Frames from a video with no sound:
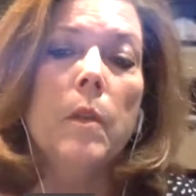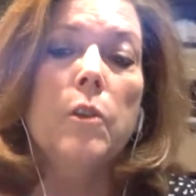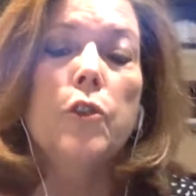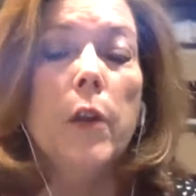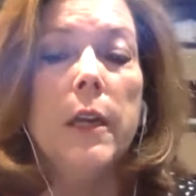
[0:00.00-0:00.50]

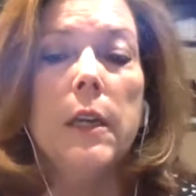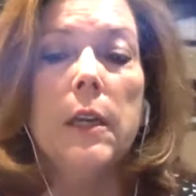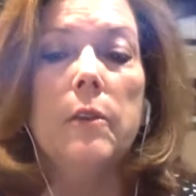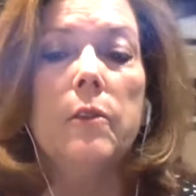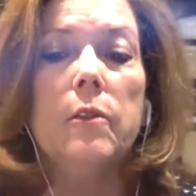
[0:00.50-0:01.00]

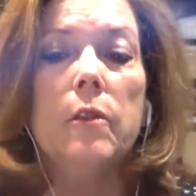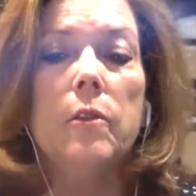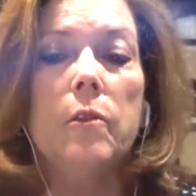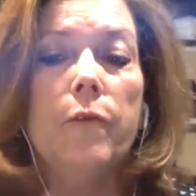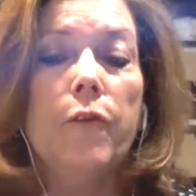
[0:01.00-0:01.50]
trainings
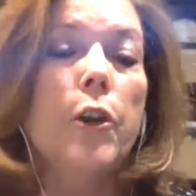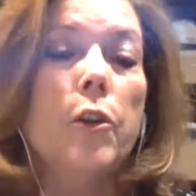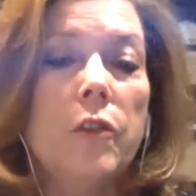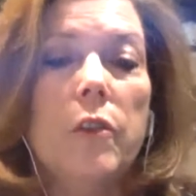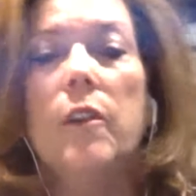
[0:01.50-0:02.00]
for
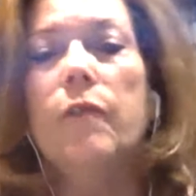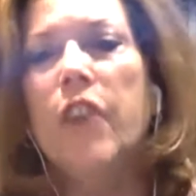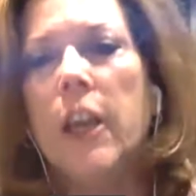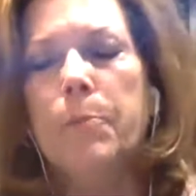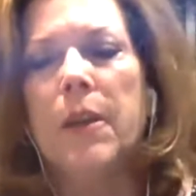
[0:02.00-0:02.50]
nurses and
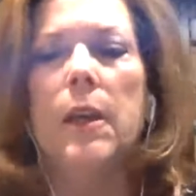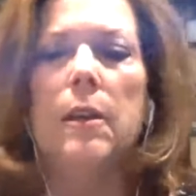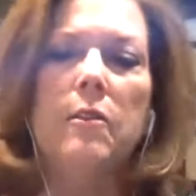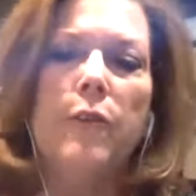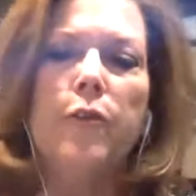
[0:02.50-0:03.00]
vaping
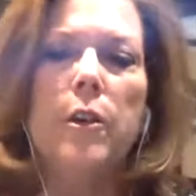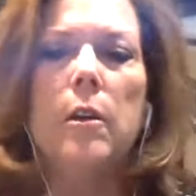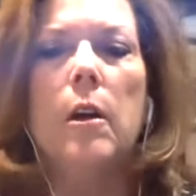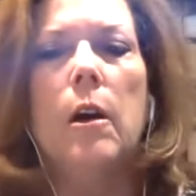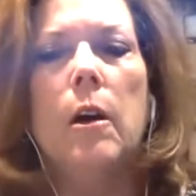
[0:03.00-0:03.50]
and different
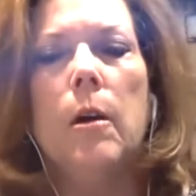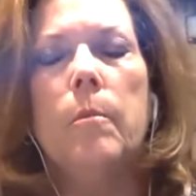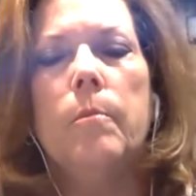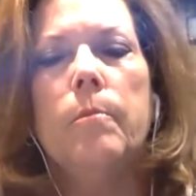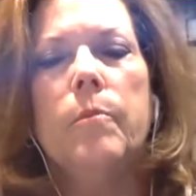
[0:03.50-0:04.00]

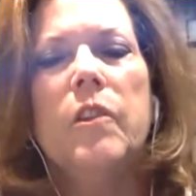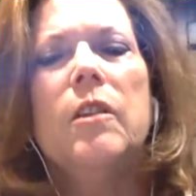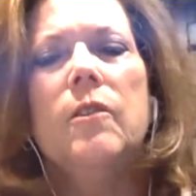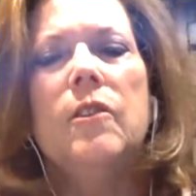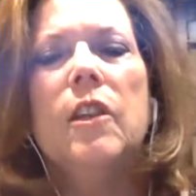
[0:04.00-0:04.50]

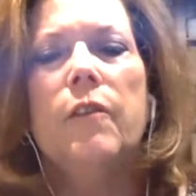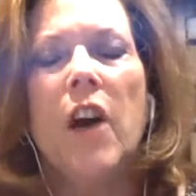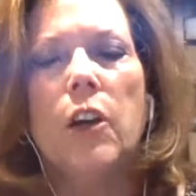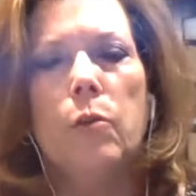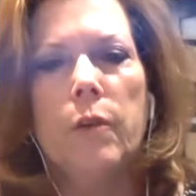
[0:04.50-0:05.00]
didn't see the
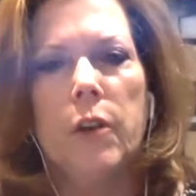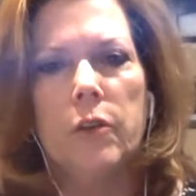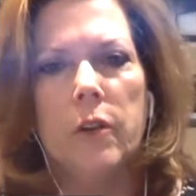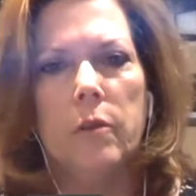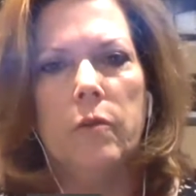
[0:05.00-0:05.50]
value of
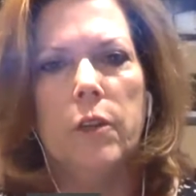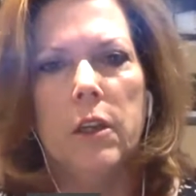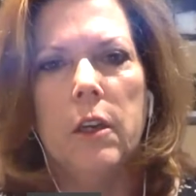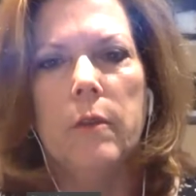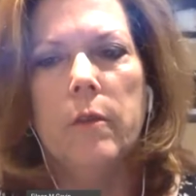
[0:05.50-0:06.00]
nursing, really
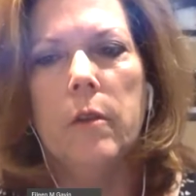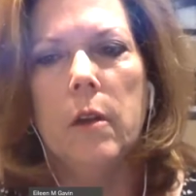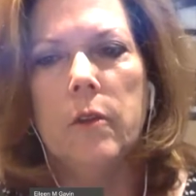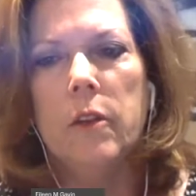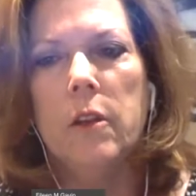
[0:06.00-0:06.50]
didn't
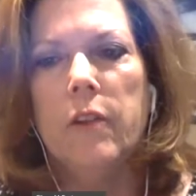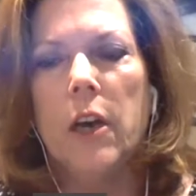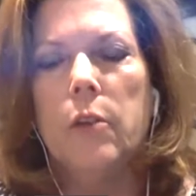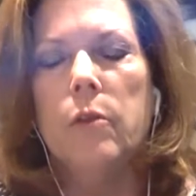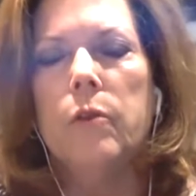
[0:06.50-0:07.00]
see the
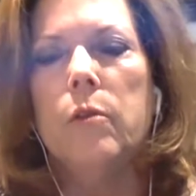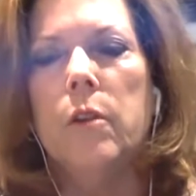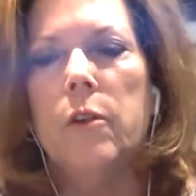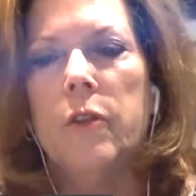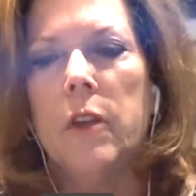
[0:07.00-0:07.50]
value of school
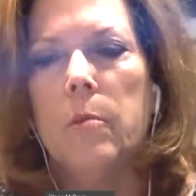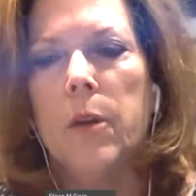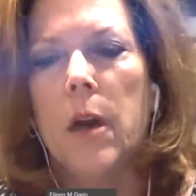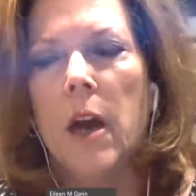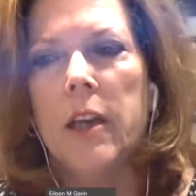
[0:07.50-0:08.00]
nursing.
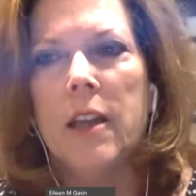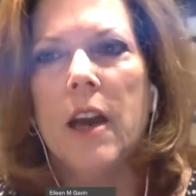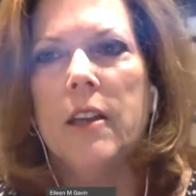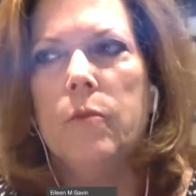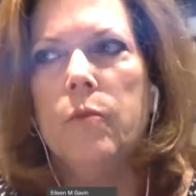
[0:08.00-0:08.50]
But
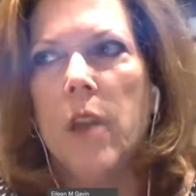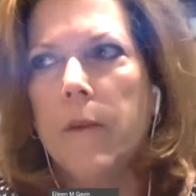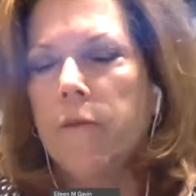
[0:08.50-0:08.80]
I am